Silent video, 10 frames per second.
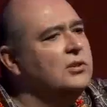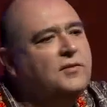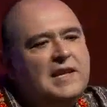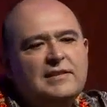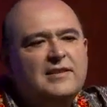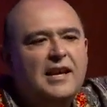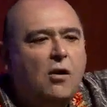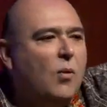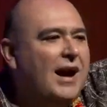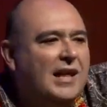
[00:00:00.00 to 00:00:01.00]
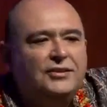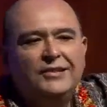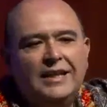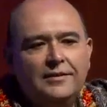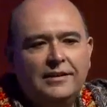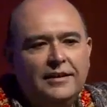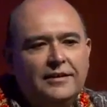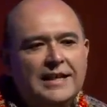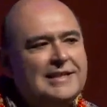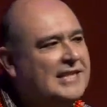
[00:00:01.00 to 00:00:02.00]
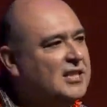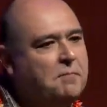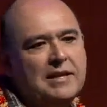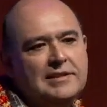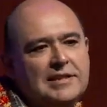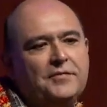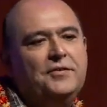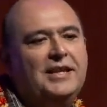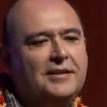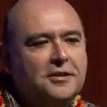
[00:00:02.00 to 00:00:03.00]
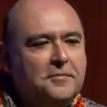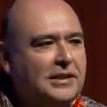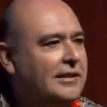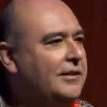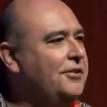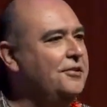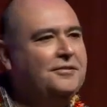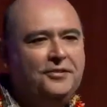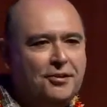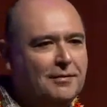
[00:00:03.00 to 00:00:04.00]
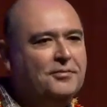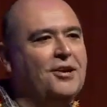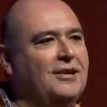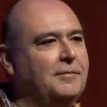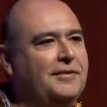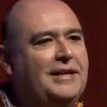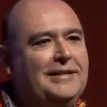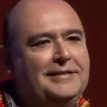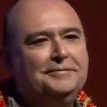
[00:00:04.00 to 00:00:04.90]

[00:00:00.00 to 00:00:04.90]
So things take a while to get there and it's expensive to get them there. You know what I'm talking about, right?